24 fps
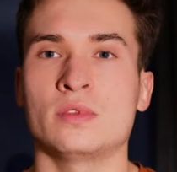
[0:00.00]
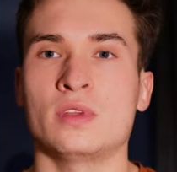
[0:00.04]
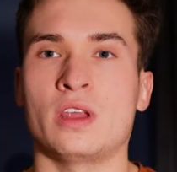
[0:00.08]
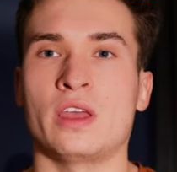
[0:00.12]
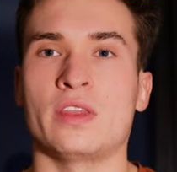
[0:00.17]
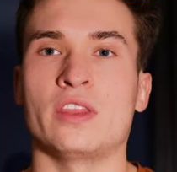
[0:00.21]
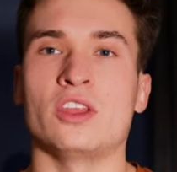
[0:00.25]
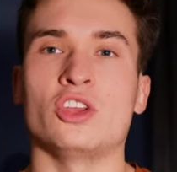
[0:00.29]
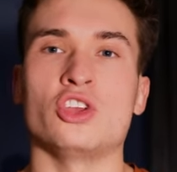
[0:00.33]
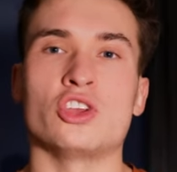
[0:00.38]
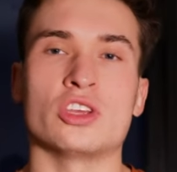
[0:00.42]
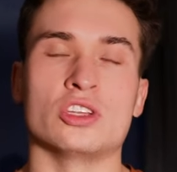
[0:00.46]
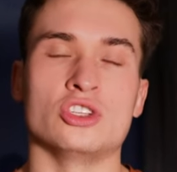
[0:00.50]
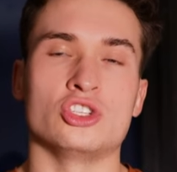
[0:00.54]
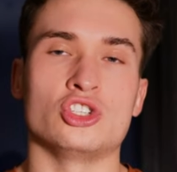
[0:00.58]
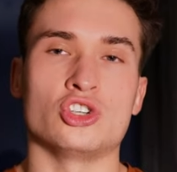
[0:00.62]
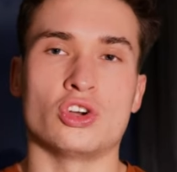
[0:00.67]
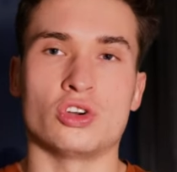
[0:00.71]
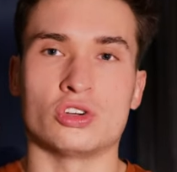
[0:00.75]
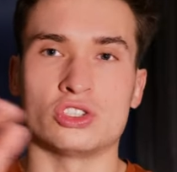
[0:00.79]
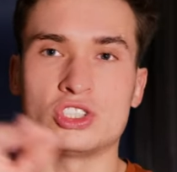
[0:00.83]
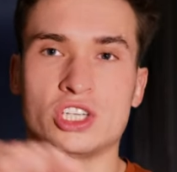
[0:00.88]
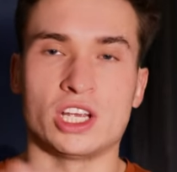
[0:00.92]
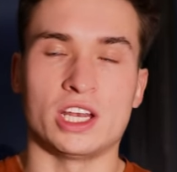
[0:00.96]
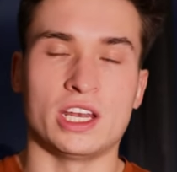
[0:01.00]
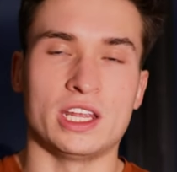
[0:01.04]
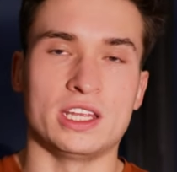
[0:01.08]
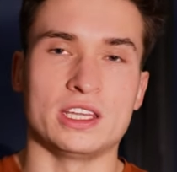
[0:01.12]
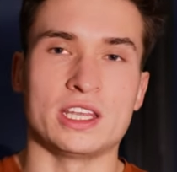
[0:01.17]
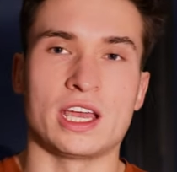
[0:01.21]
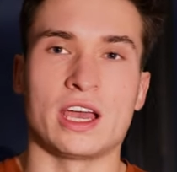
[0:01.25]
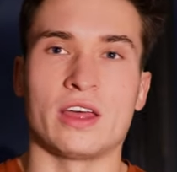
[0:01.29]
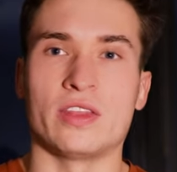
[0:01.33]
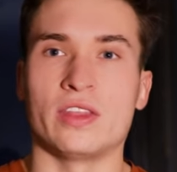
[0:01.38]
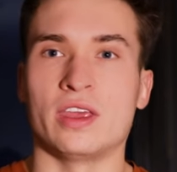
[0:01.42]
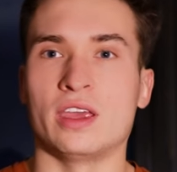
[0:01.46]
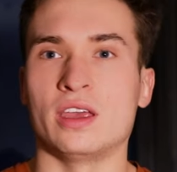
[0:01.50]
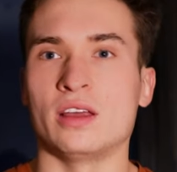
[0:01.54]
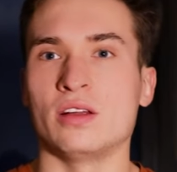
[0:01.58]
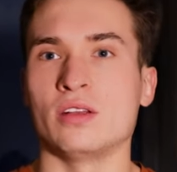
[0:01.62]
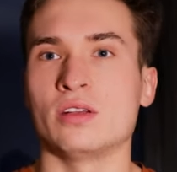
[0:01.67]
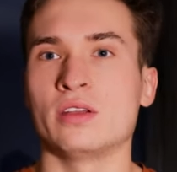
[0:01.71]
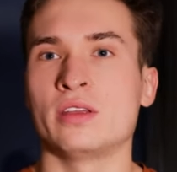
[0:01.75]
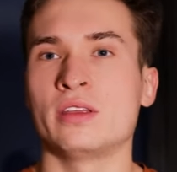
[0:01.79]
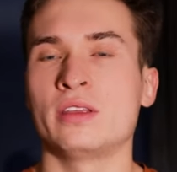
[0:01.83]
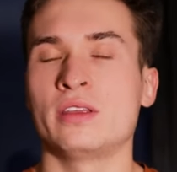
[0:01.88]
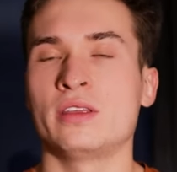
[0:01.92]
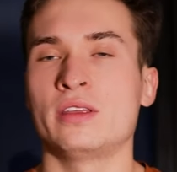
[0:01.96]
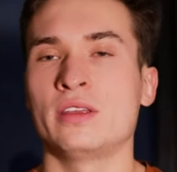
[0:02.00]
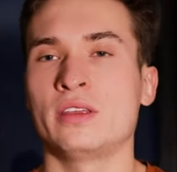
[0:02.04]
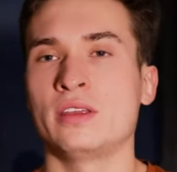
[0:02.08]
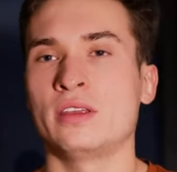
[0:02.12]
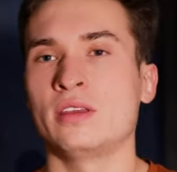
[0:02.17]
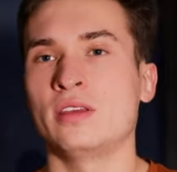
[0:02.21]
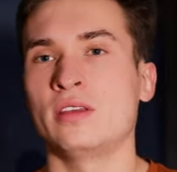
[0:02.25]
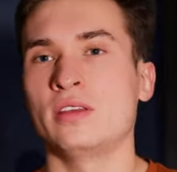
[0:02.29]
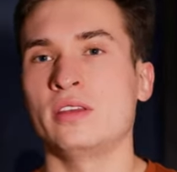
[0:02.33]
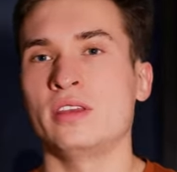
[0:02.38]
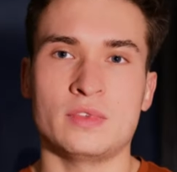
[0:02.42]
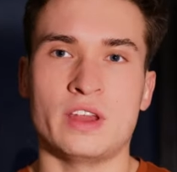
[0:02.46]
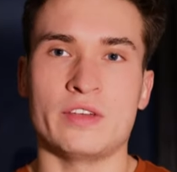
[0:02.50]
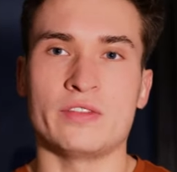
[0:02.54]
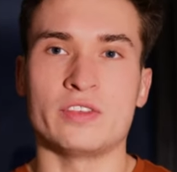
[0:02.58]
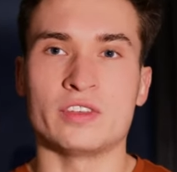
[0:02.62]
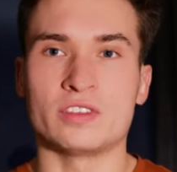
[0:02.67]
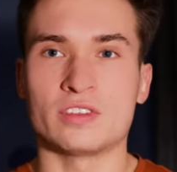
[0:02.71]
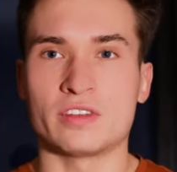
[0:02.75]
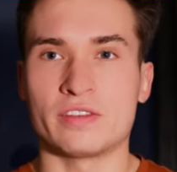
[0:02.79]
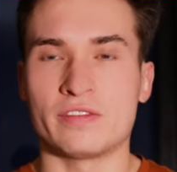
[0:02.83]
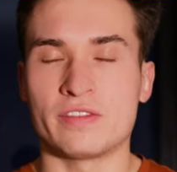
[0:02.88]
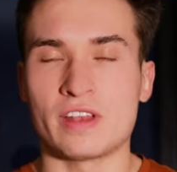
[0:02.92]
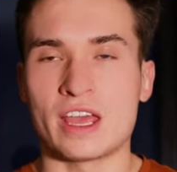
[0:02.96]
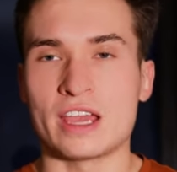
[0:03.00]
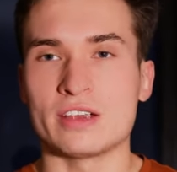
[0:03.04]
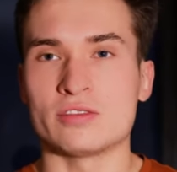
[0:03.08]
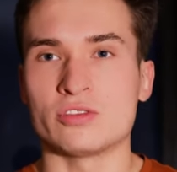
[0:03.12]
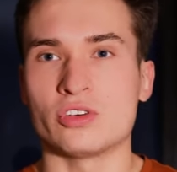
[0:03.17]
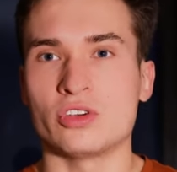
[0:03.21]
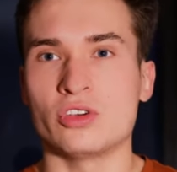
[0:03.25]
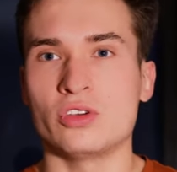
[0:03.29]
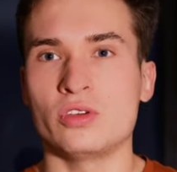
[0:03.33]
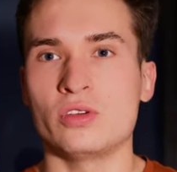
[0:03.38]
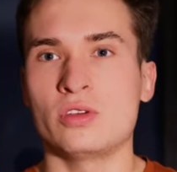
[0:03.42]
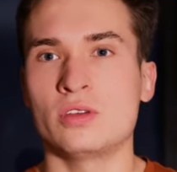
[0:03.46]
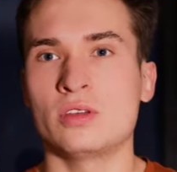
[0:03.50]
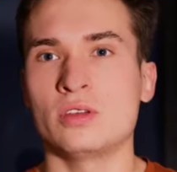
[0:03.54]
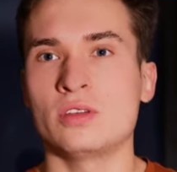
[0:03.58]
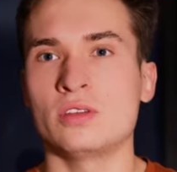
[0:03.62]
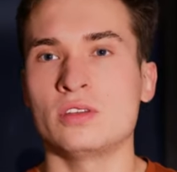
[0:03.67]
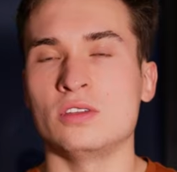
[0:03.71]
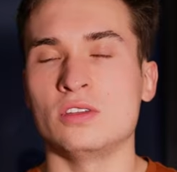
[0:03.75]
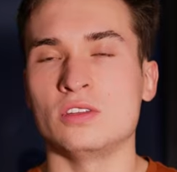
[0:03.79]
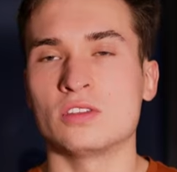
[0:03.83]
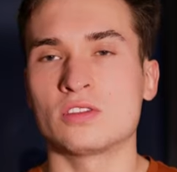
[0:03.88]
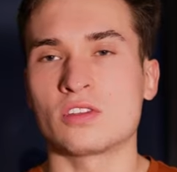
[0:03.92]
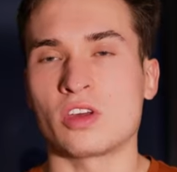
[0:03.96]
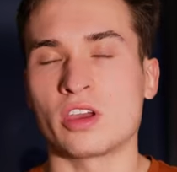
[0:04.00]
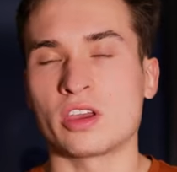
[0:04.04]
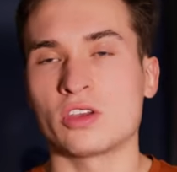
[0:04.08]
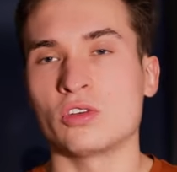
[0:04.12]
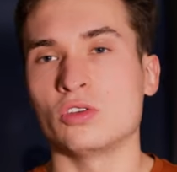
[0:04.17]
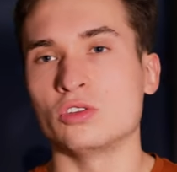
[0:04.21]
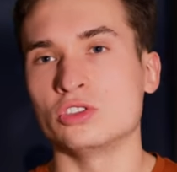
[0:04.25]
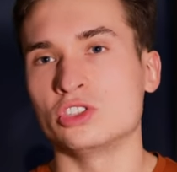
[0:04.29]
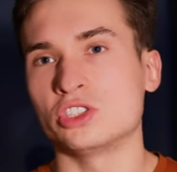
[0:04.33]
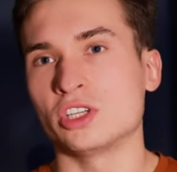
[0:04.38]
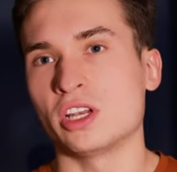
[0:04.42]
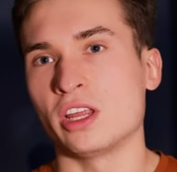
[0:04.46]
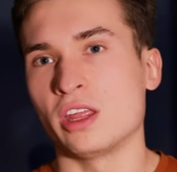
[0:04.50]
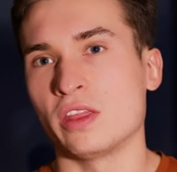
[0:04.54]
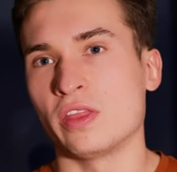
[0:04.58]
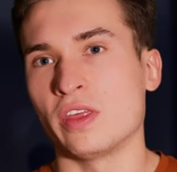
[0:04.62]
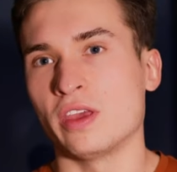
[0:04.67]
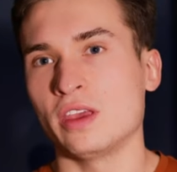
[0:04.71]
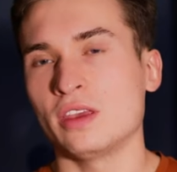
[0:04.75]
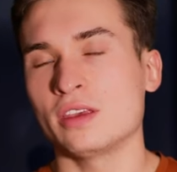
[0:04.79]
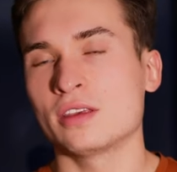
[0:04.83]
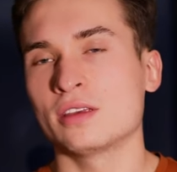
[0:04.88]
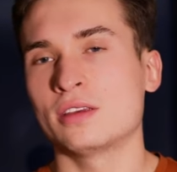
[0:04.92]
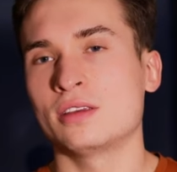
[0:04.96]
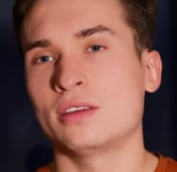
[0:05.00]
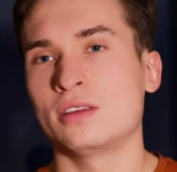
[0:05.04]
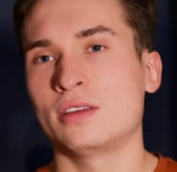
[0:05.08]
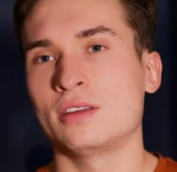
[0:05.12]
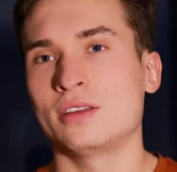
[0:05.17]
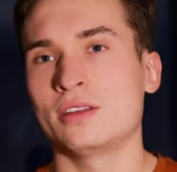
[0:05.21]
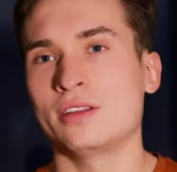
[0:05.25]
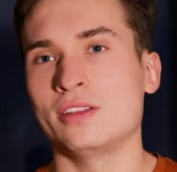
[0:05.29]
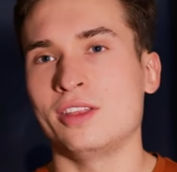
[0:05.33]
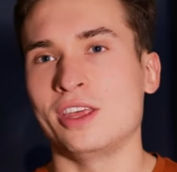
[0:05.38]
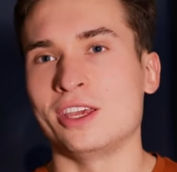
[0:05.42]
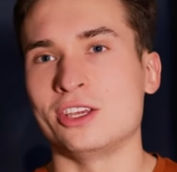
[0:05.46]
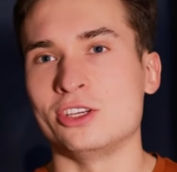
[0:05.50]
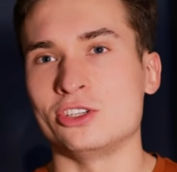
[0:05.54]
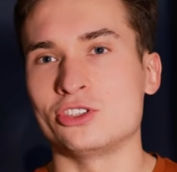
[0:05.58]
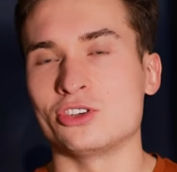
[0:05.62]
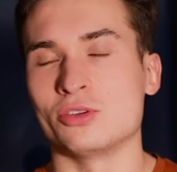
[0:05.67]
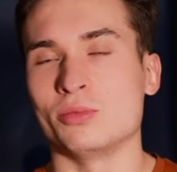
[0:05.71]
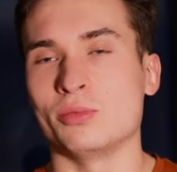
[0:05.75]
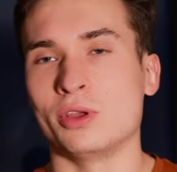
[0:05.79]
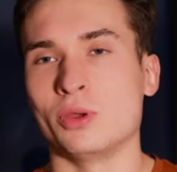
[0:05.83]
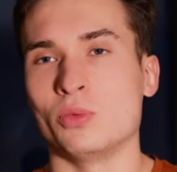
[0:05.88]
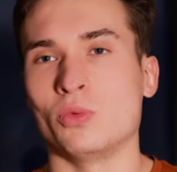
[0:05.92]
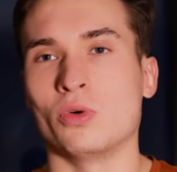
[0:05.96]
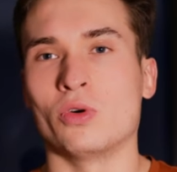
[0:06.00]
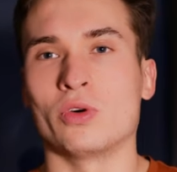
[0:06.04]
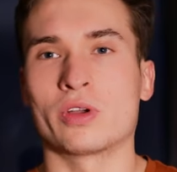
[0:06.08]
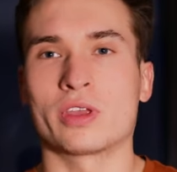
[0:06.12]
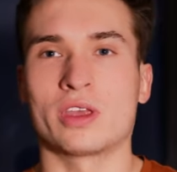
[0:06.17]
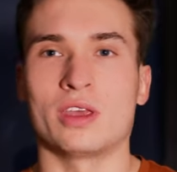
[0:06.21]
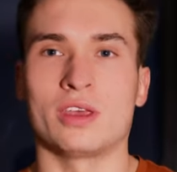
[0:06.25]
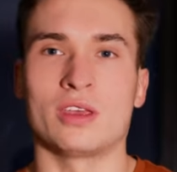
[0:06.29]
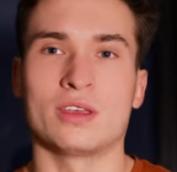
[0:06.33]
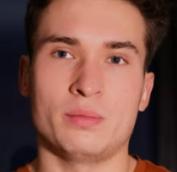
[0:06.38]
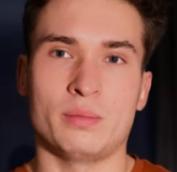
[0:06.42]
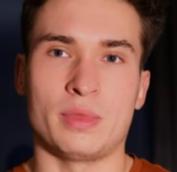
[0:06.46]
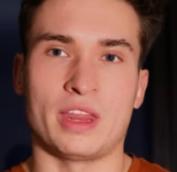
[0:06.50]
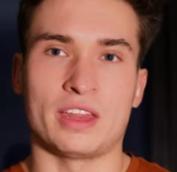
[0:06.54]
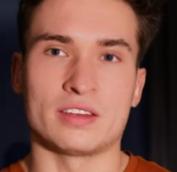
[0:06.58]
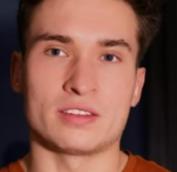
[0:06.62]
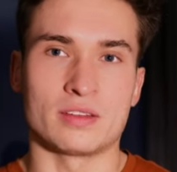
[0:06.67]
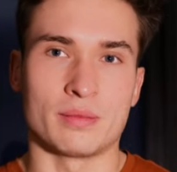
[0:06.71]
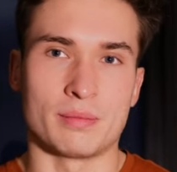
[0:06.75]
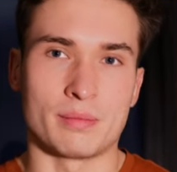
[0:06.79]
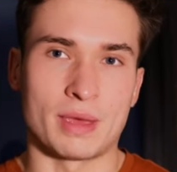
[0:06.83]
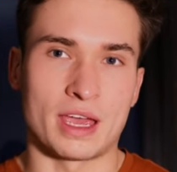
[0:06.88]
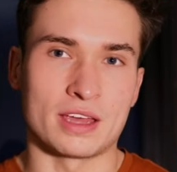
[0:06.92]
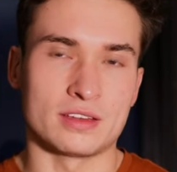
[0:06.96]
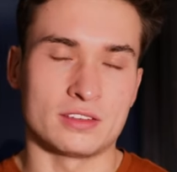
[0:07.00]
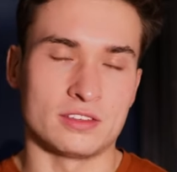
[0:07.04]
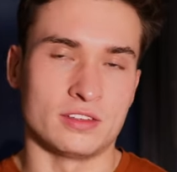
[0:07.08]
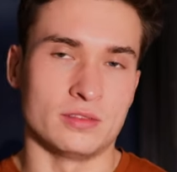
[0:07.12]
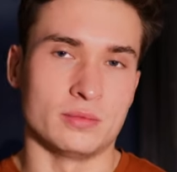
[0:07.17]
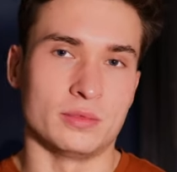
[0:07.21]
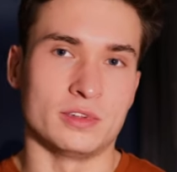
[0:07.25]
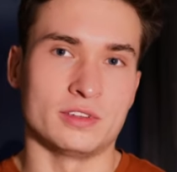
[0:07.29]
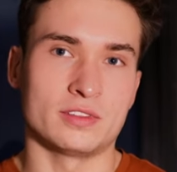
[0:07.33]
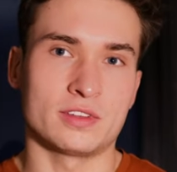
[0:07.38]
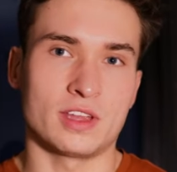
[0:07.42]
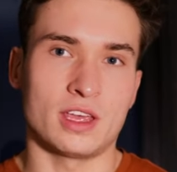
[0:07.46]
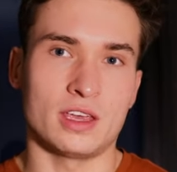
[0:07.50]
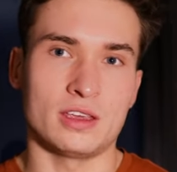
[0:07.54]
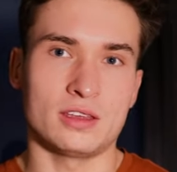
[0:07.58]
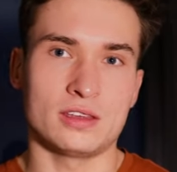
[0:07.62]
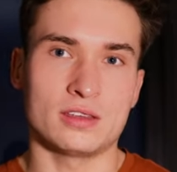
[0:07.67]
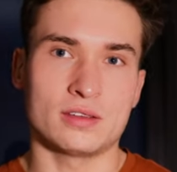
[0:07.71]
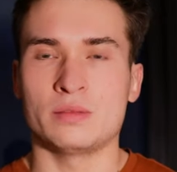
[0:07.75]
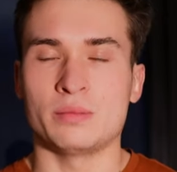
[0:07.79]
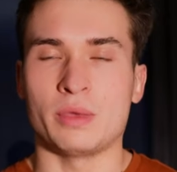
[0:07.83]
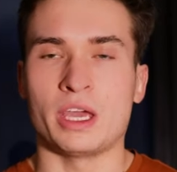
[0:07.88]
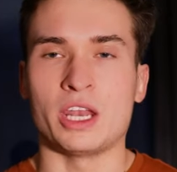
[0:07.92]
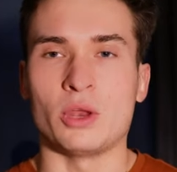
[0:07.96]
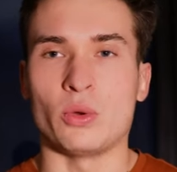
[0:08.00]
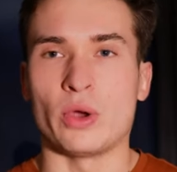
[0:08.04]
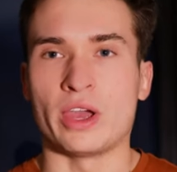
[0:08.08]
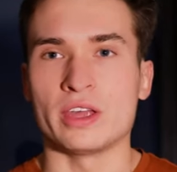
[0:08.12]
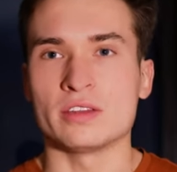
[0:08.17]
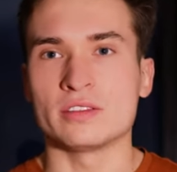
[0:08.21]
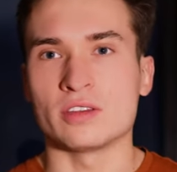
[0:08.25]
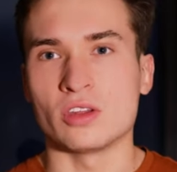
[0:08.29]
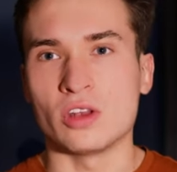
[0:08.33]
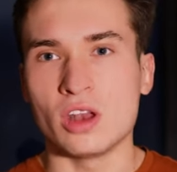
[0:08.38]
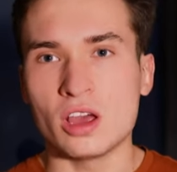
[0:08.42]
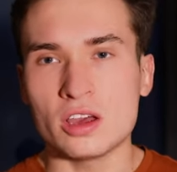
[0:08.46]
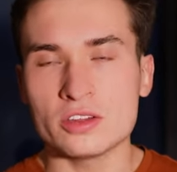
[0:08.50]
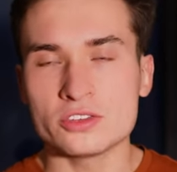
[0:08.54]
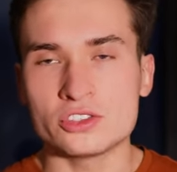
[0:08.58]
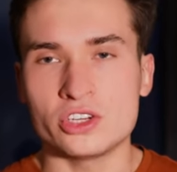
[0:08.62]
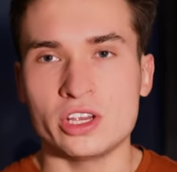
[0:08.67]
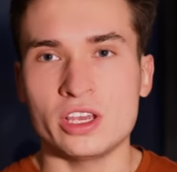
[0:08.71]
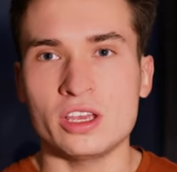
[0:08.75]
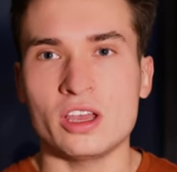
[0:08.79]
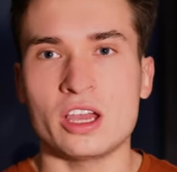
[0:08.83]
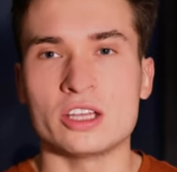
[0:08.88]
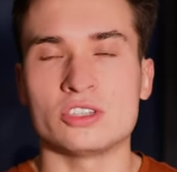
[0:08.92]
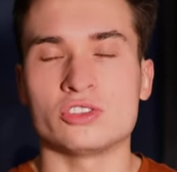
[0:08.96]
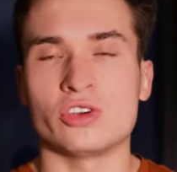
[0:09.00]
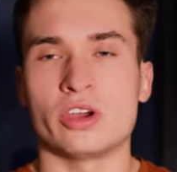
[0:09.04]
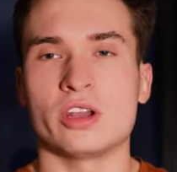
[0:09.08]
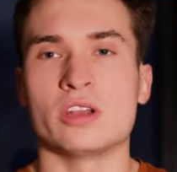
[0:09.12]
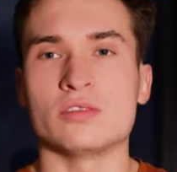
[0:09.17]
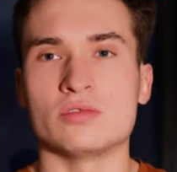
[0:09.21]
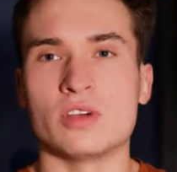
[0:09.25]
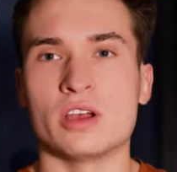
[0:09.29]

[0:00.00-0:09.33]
And then you can jog gently down the hill. If it's a flat route, you psychologically think that you shouldn't be walking, but that's a massive mistake. But anyway, so last year I tried to